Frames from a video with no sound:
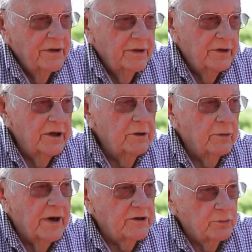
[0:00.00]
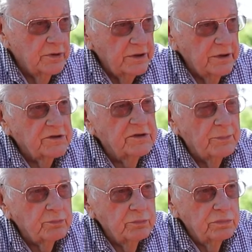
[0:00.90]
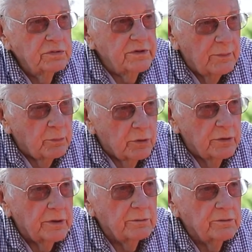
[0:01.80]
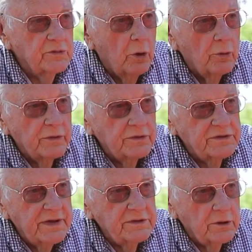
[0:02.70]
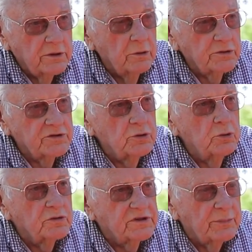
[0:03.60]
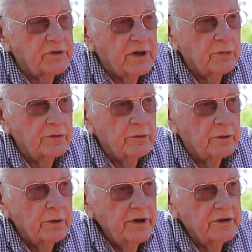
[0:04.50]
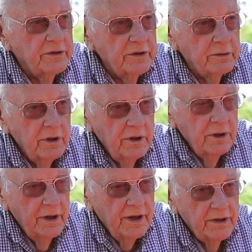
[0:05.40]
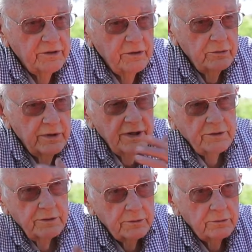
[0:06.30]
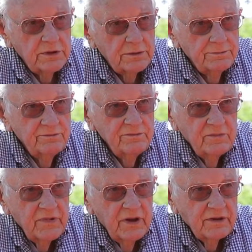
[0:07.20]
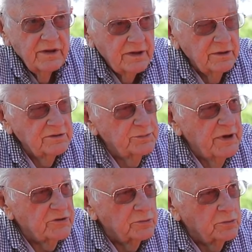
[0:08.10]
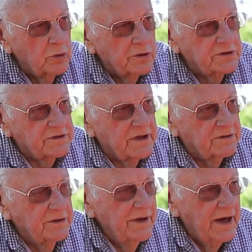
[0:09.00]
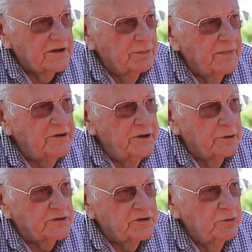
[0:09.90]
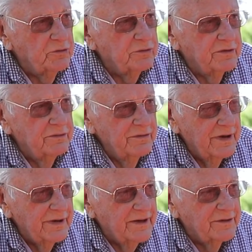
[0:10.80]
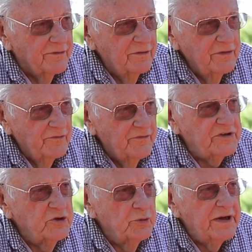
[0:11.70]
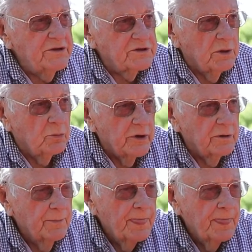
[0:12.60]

you didn't graduate in September and all those things, or go to school in September, you didn't, and you had to uh, take special courses as as a mid-year student. They had to fit you in somewhere,